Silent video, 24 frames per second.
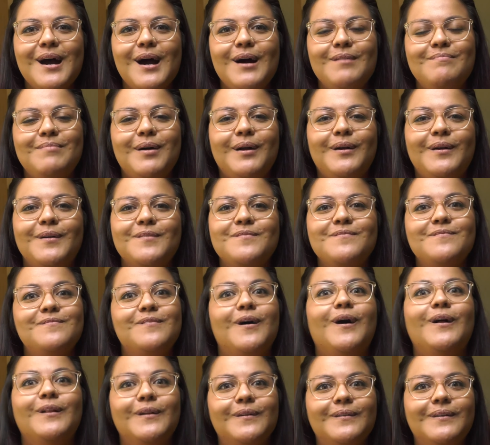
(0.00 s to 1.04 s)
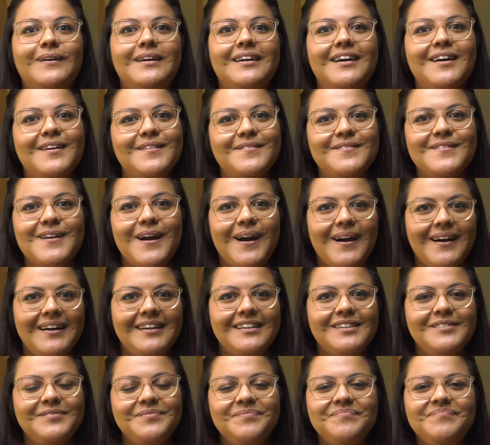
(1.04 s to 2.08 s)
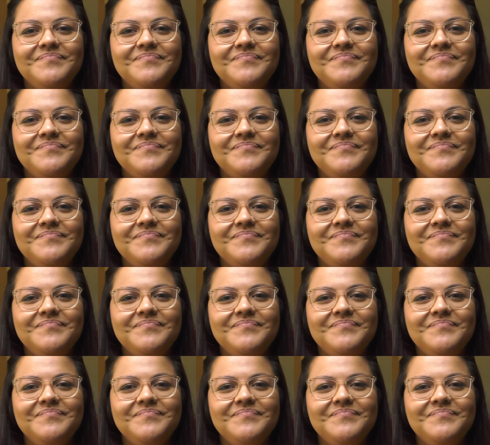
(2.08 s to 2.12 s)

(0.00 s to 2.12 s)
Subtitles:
a better follower of God.